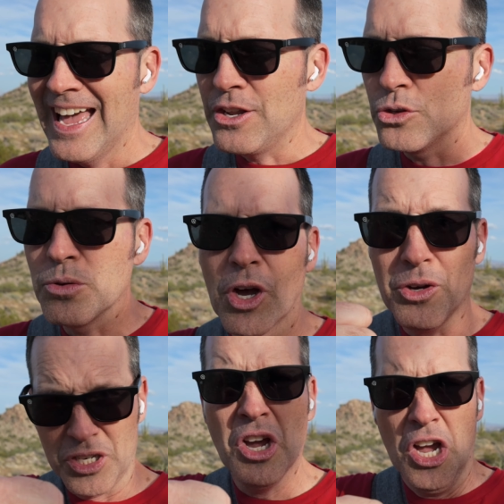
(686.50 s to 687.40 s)
and YouTube
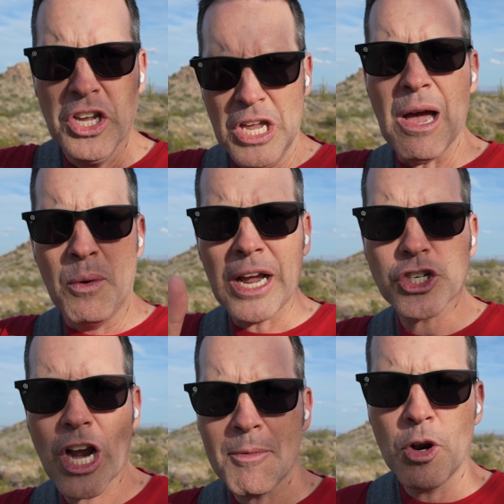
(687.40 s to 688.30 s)
goes, yeah, we got
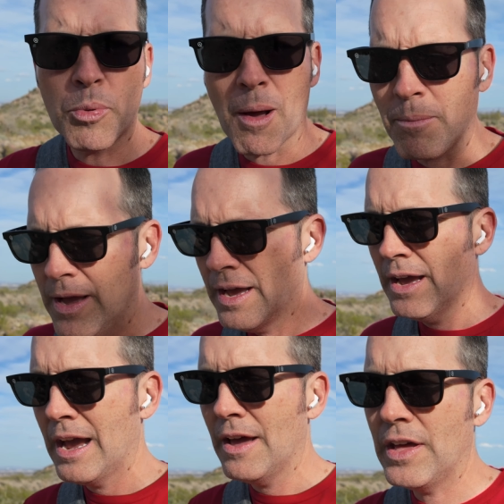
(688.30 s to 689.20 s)
your comment, no problem.
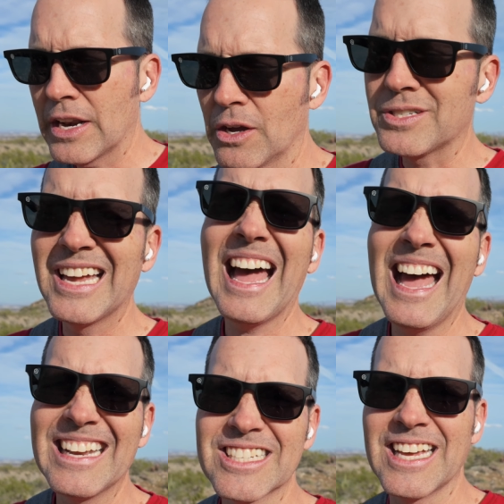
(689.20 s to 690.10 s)
And then it goes,
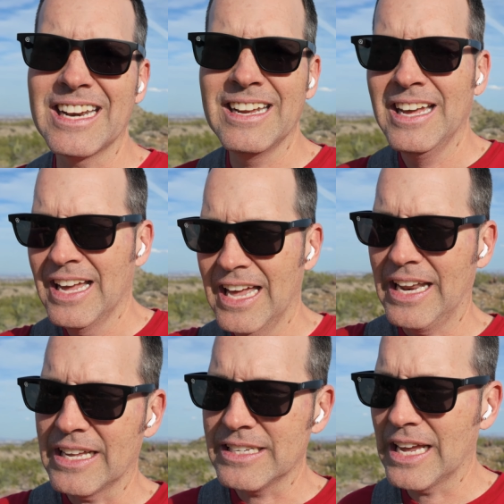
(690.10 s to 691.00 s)
haha, just kidding. And
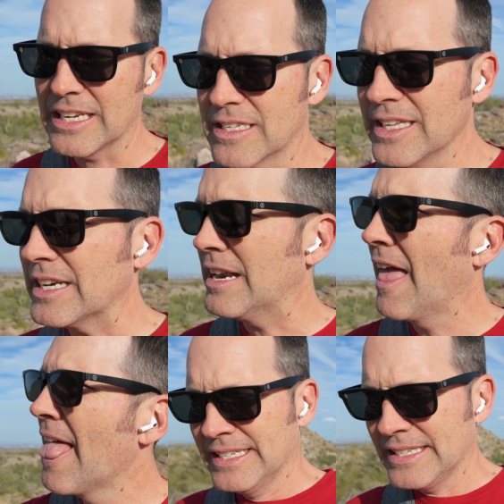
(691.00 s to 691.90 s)
then it gets deleted.
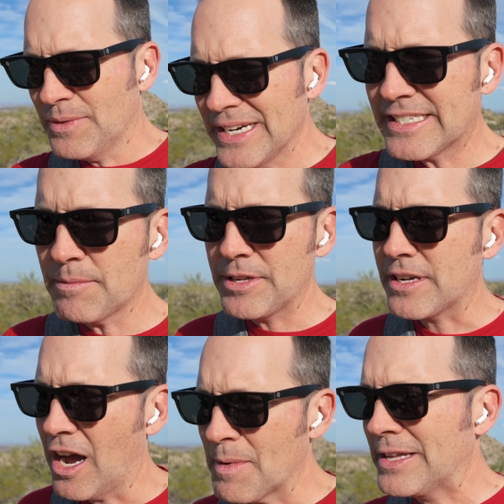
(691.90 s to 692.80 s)
Reading some of these
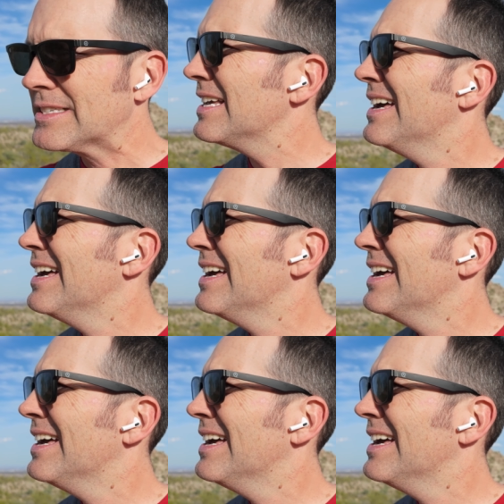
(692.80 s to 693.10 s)
comments